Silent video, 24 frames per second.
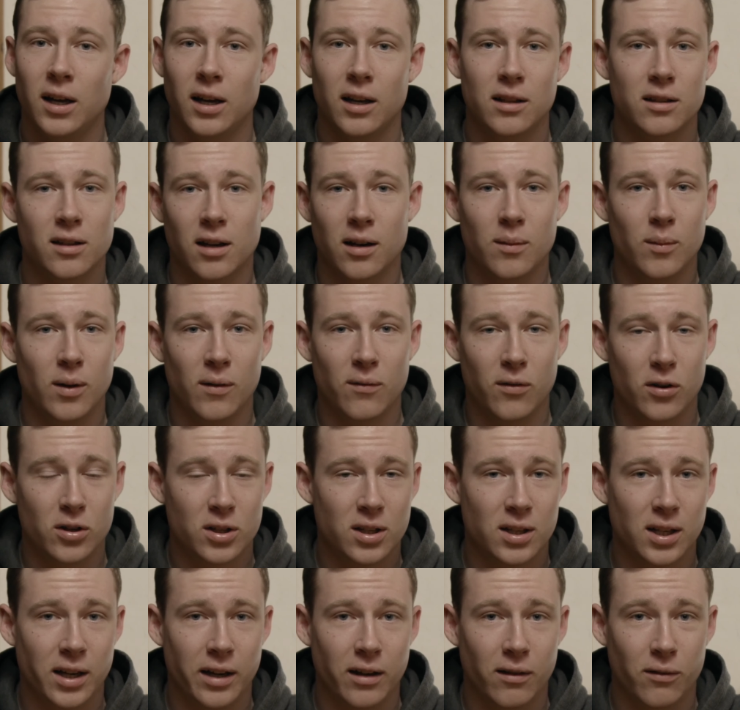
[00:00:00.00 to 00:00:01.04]
it's going to be
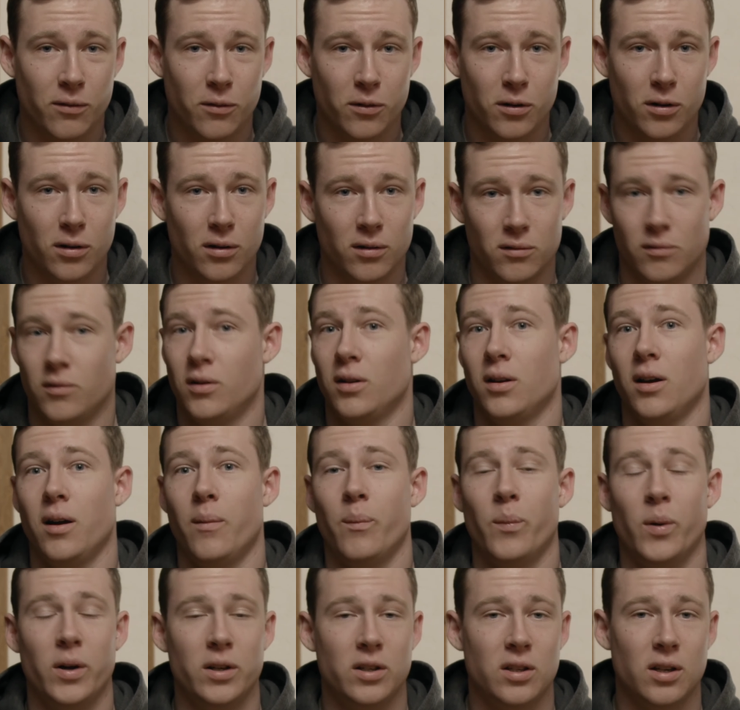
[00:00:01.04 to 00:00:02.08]
versatile for a
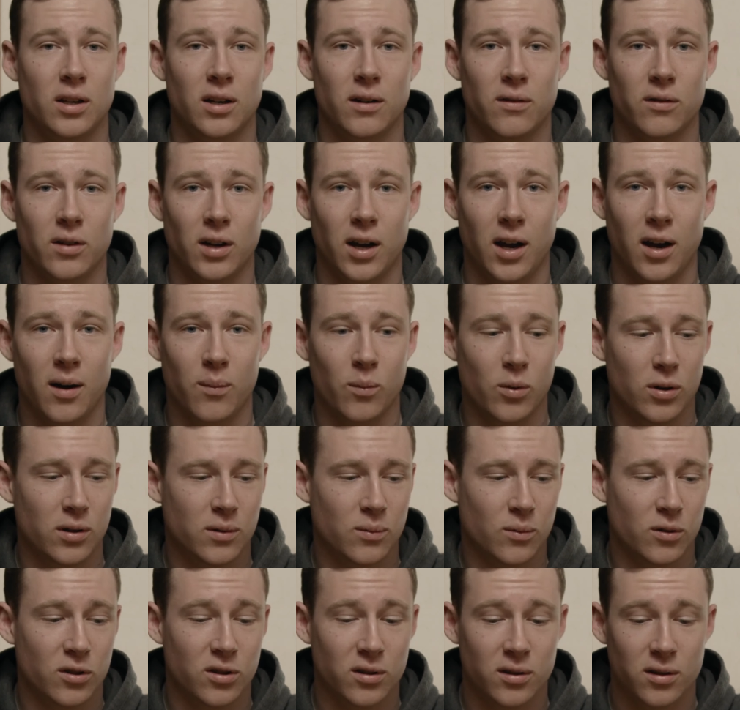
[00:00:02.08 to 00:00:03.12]
bunch of different
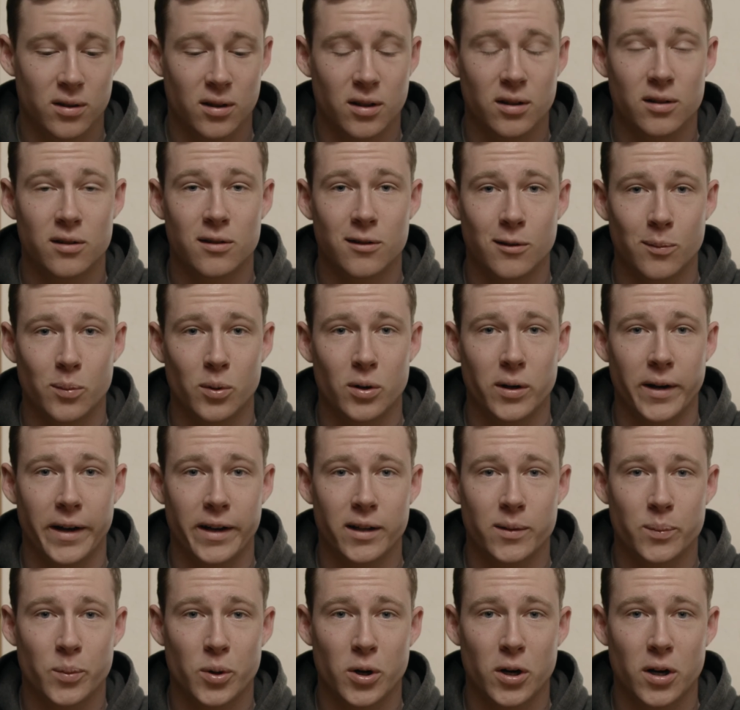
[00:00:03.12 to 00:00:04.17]
cameras, which is a super
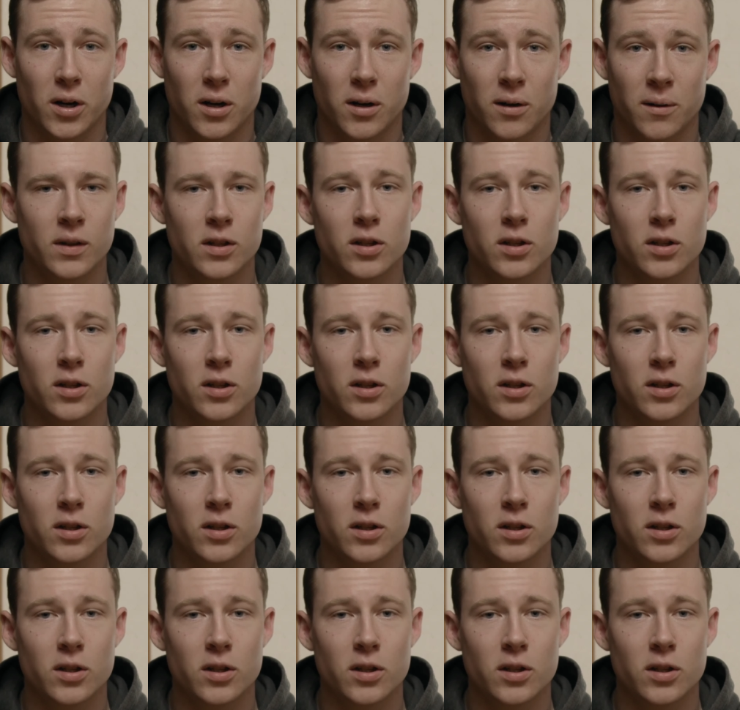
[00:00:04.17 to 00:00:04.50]
nice perk.